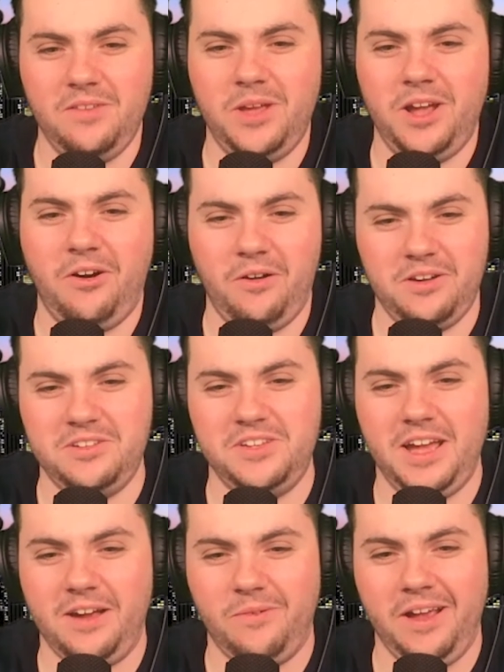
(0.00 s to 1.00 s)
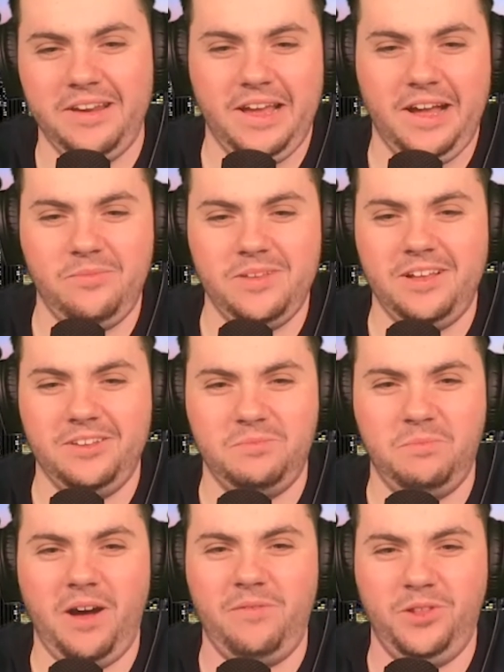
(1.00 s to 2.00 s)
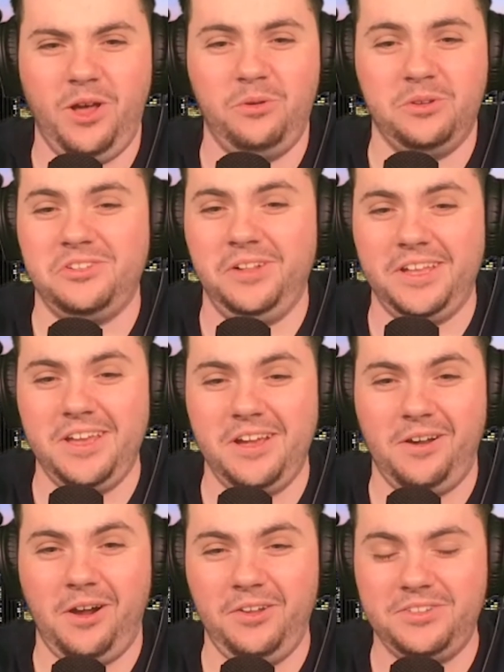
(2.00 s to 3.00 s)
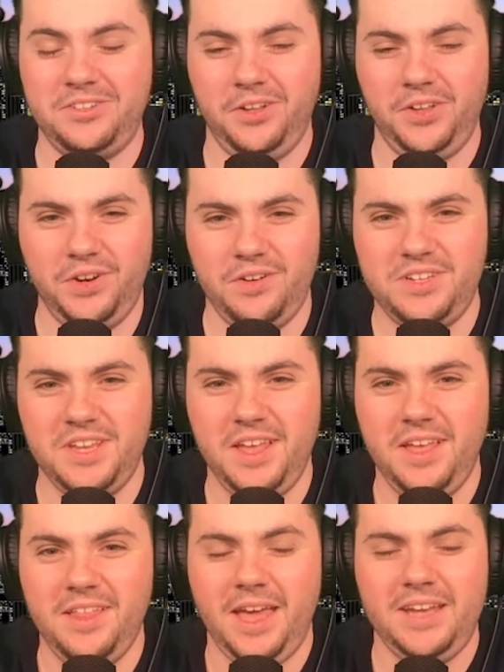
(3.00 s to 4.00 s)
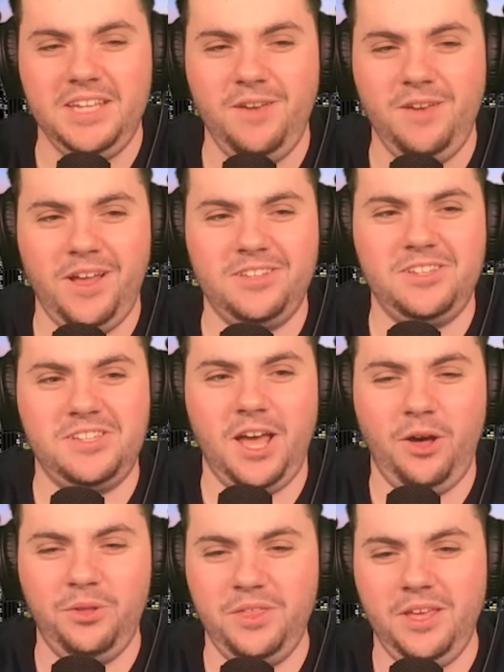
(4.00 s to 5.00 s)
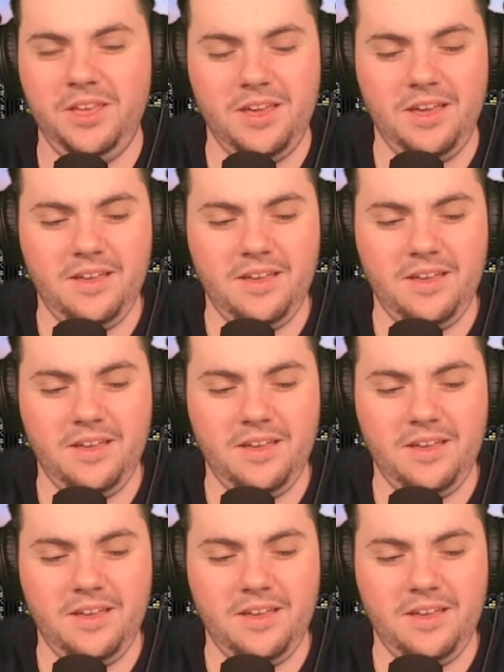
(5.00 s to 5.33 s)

me a heart attack right now because Buffalo is clicking on all cylinders. That defense is healthy.